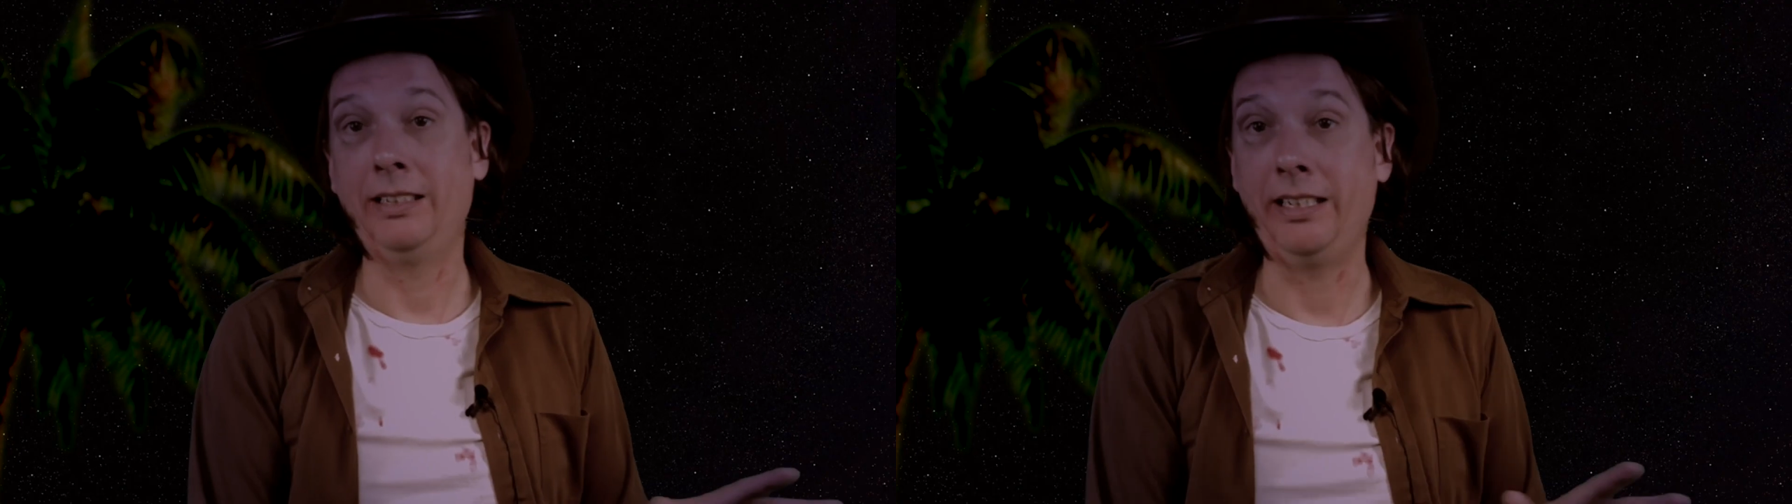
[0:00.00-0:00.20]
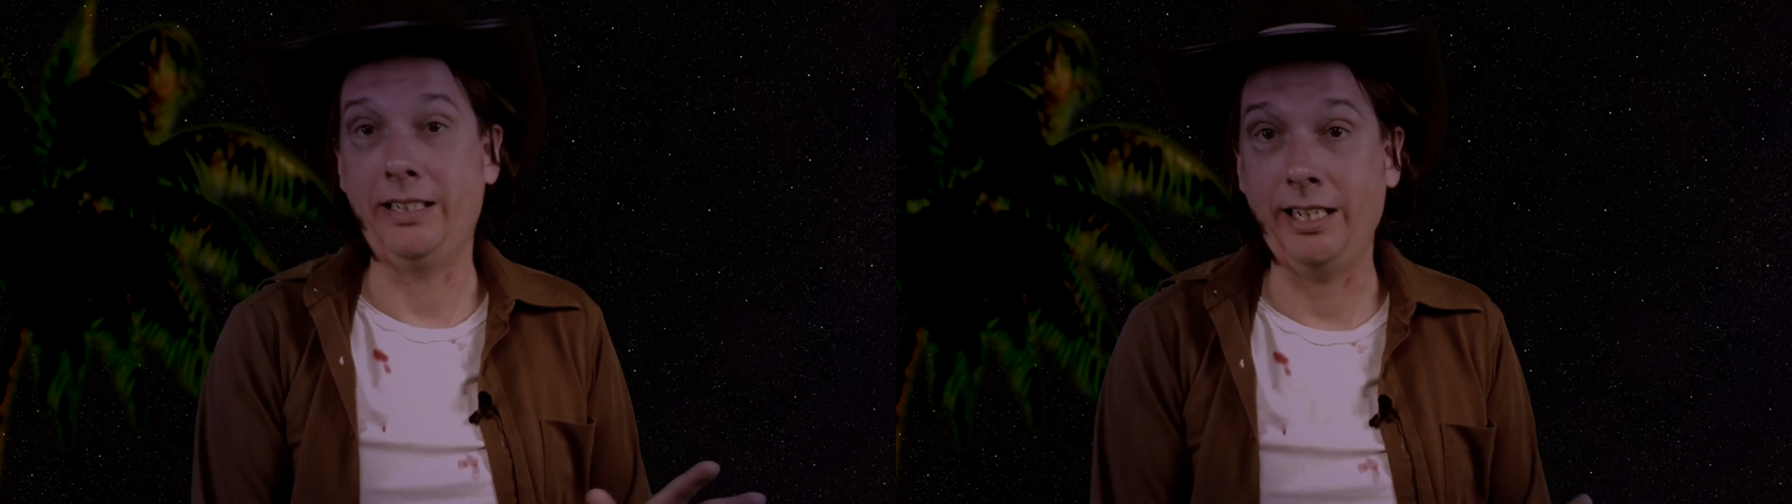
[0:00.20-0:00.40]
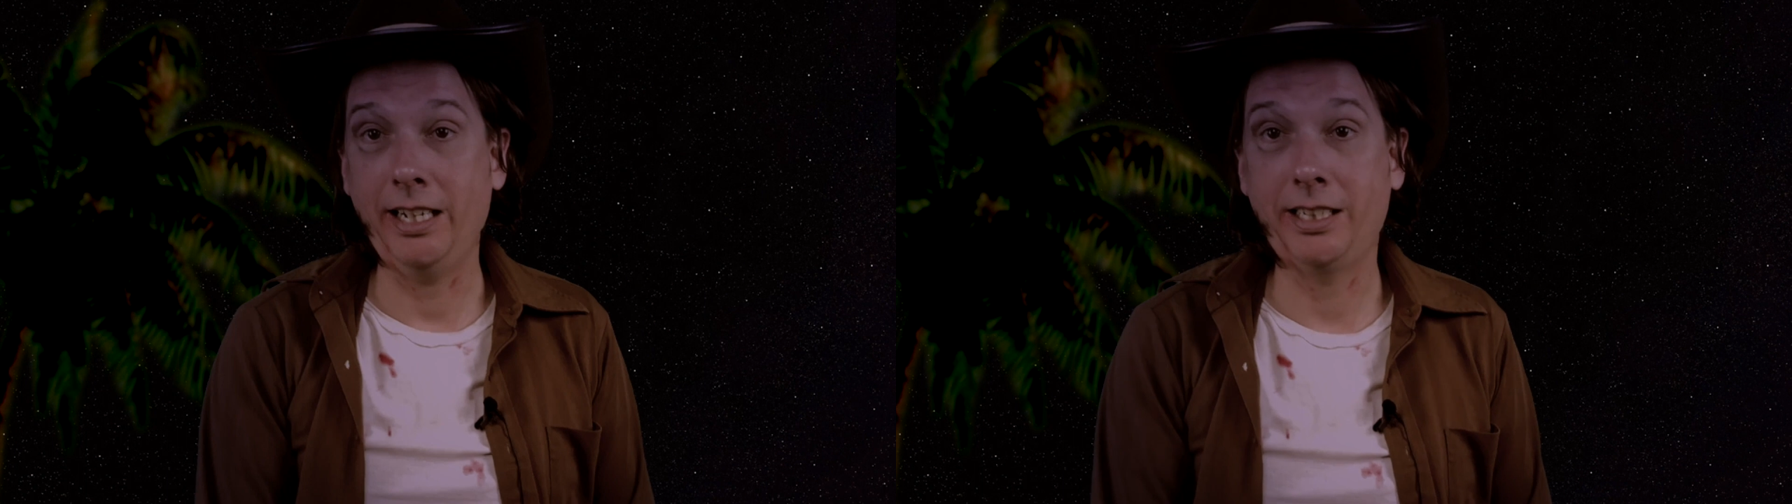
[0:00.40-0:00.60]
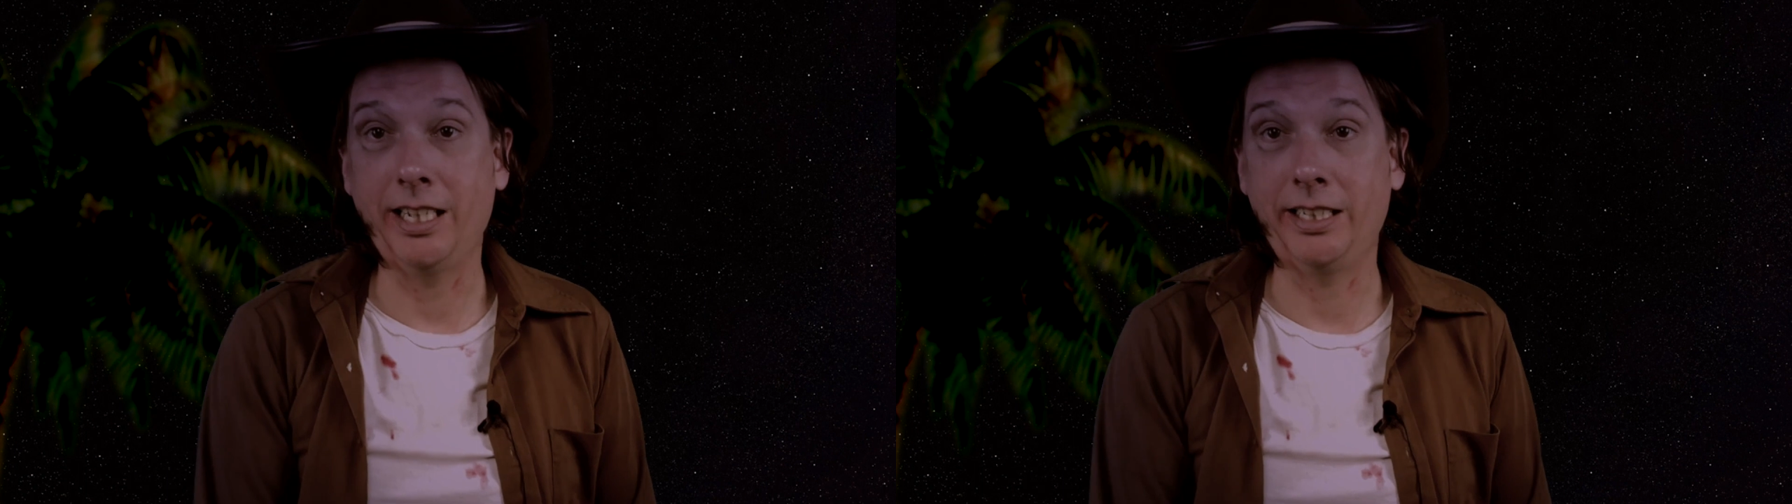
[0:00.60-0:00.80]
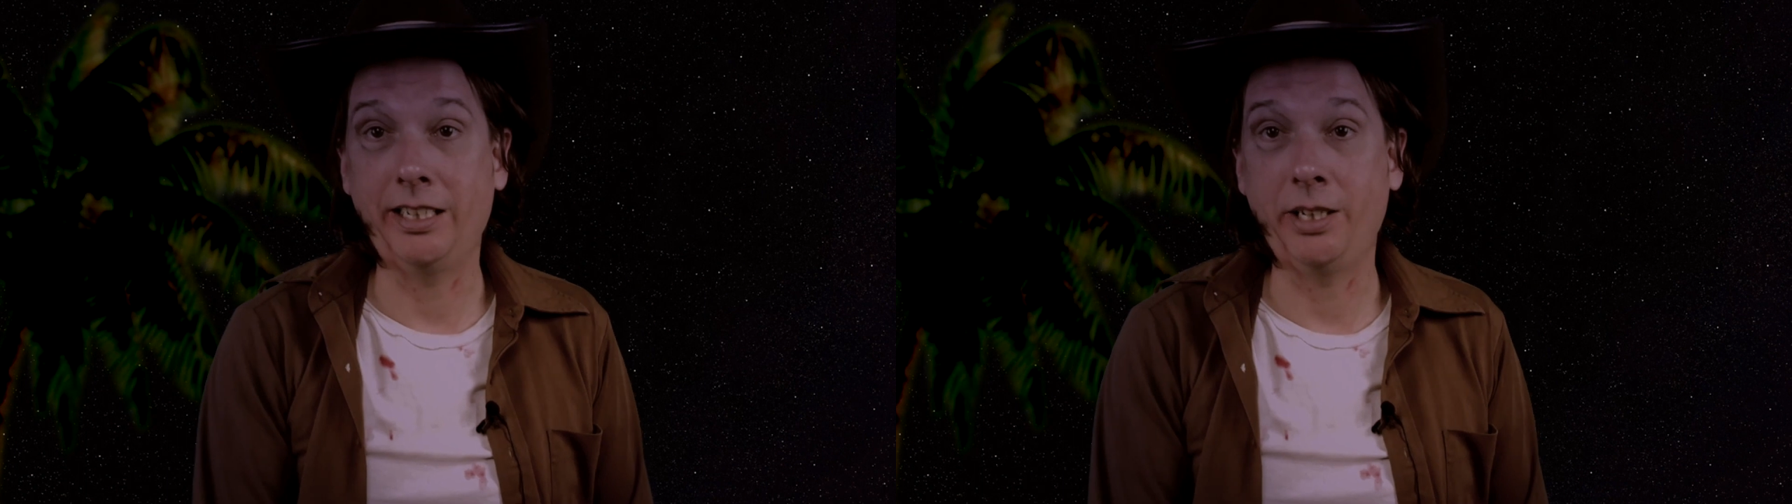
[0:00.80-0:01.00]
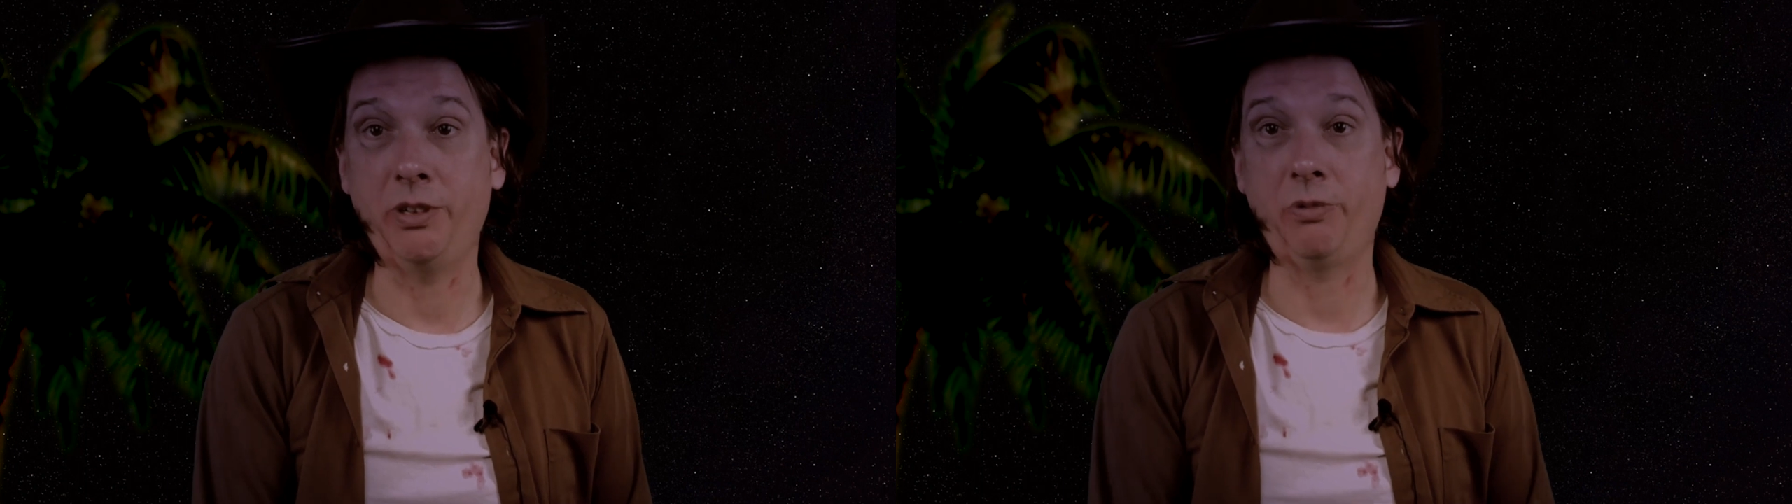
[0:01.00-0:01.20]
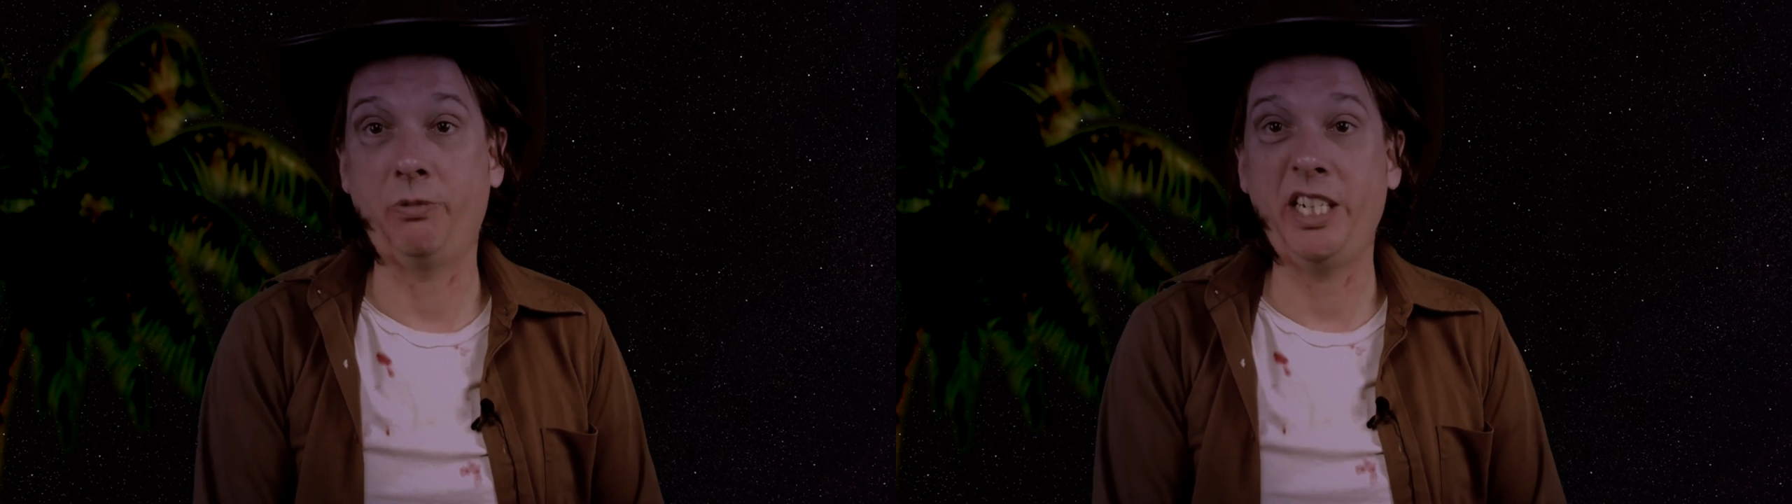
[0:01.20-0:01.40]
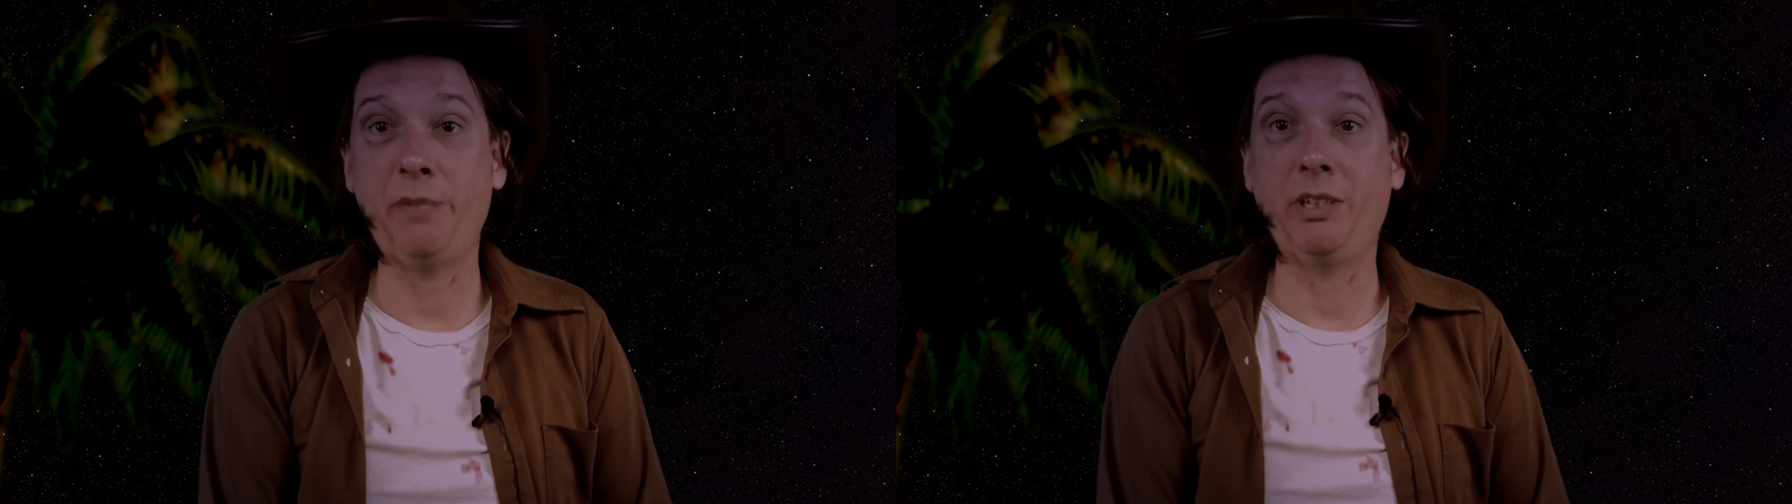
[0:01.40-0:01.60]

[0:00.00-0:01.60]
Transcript: Now the next thing to do is reach